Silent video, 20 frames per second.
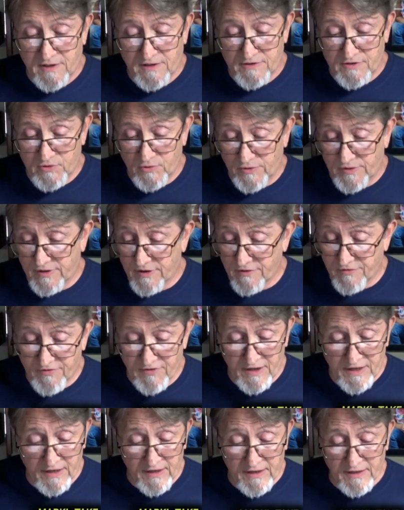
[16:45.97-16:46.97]
doing their
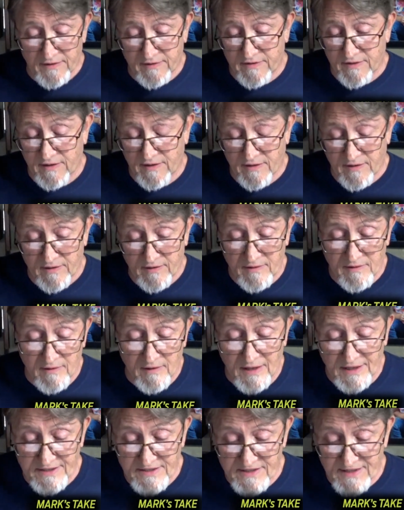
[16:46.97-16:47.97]
thing at
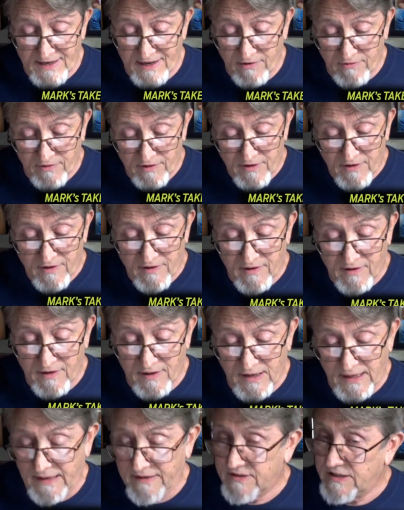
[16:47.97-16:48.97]
Lights Out.
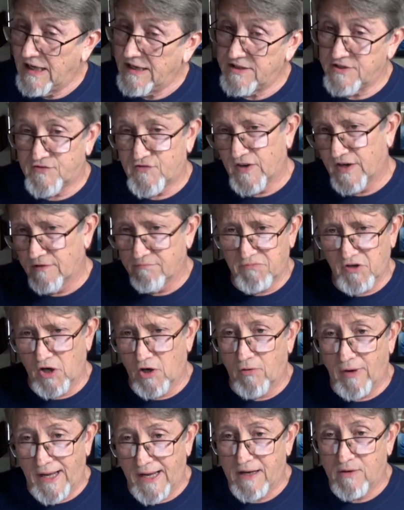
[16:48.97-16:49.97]
I just figured,
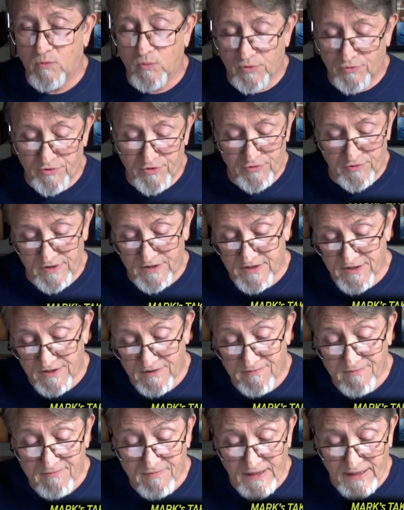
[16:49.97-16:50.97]
hey, we'll do this
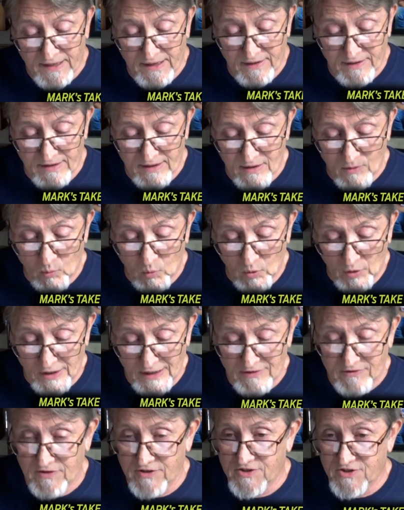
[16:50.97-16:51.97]
and we'll
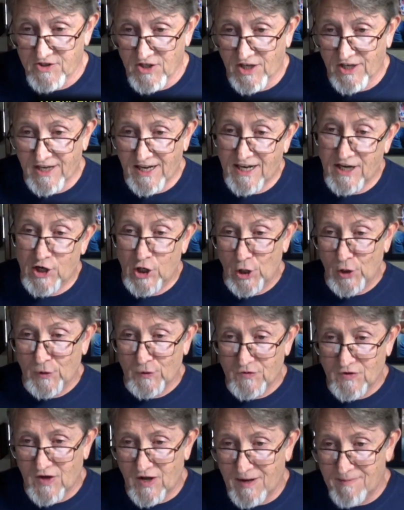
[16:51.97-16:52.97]
get this done at another
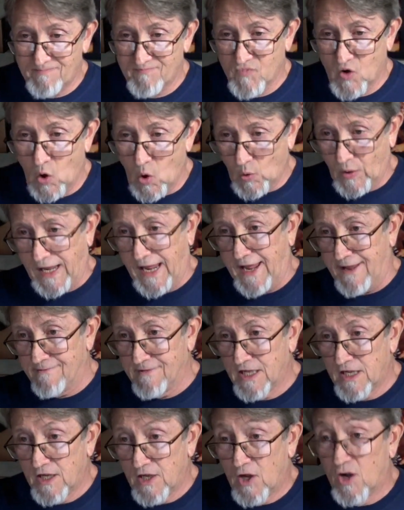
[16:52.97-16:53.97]
time. Okay,
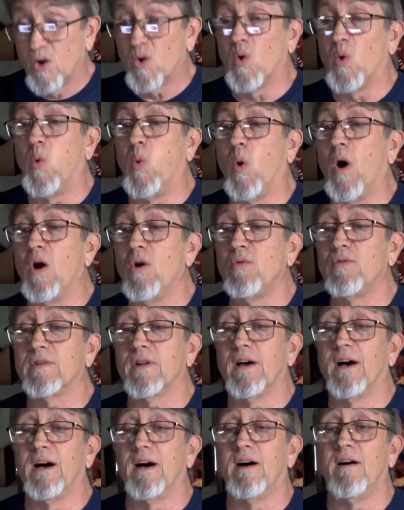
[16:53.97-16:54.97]
quote
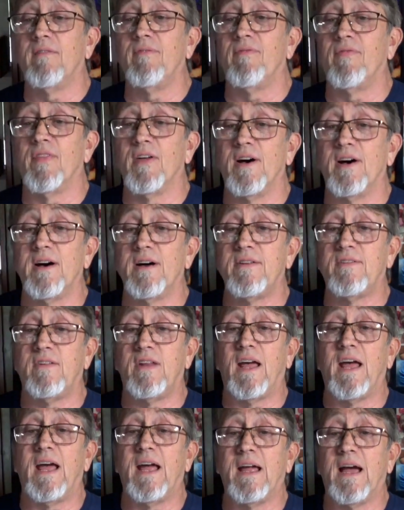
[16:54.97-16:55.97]
of the
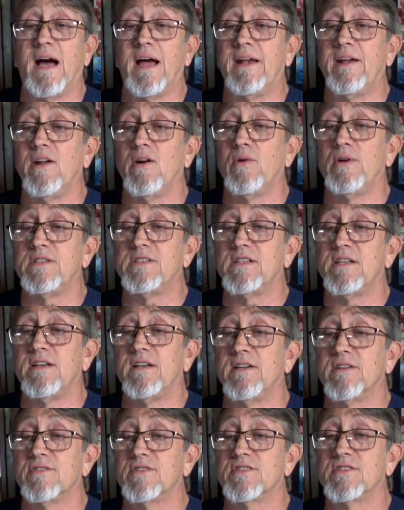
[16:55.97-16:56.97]
day. I know it's in
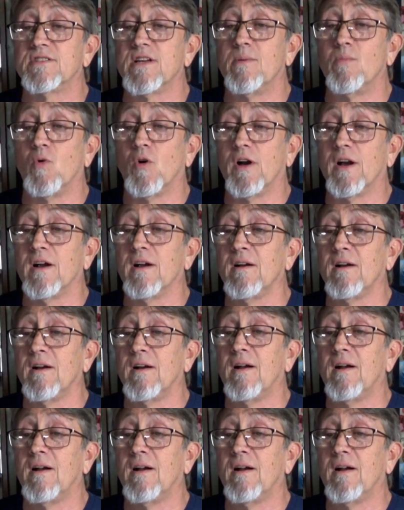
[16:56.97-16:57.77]
here somewhere.